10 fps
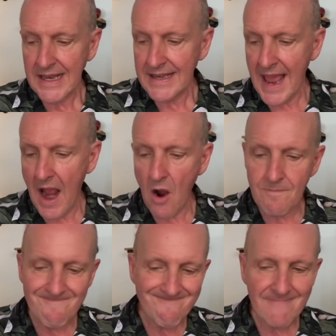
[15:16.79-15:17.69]

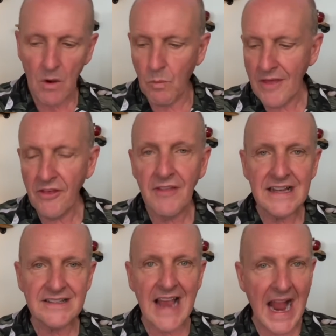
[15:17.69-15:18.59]
Now, whether
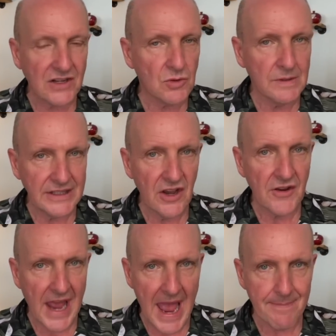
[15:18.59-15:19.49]
that's actually
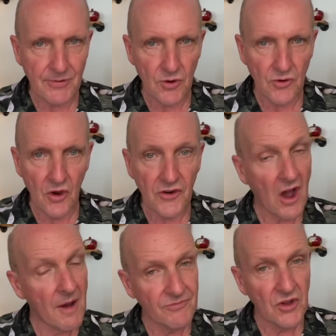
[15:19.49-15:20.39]
going to happen or not,
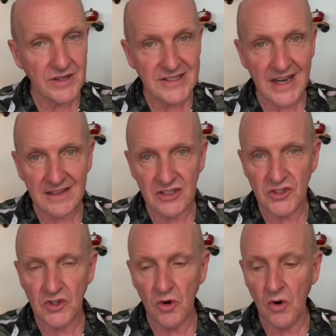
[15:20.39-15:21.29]
I'm not exactly
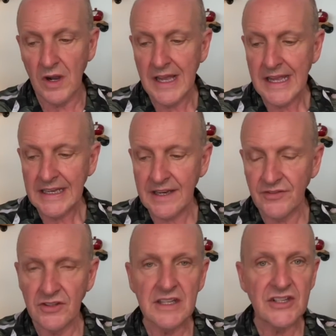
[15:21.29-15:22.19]
sure,
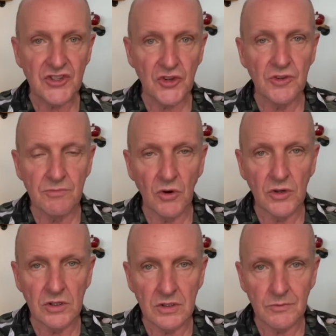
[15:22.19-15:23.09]
given the
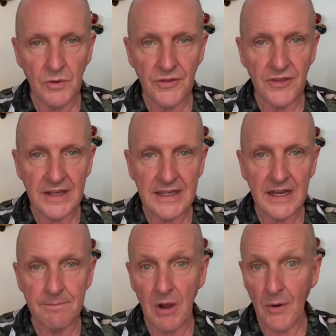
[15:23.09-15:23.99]
turmoil with the
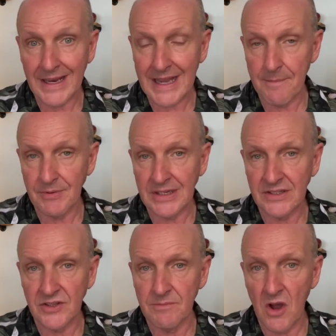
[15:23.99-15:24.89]
Boeing company
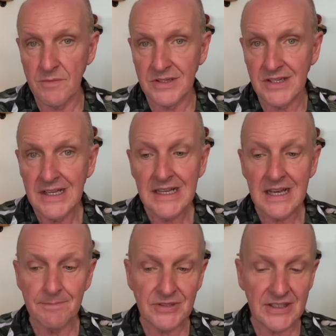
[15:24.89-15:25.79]
at the moment,
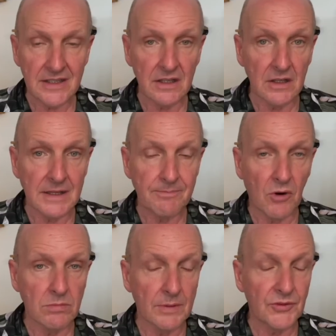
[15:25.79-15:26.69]
and particularly
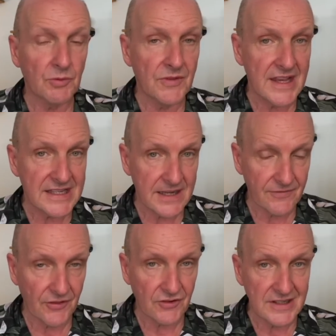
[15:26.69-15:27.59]
problems with their
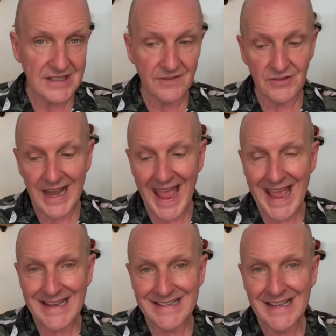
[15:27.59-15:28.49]
737
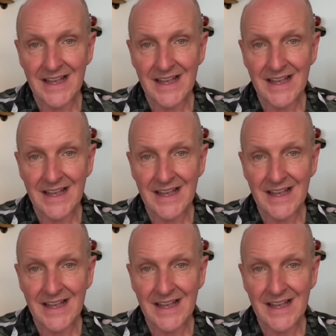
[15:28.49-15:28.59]
and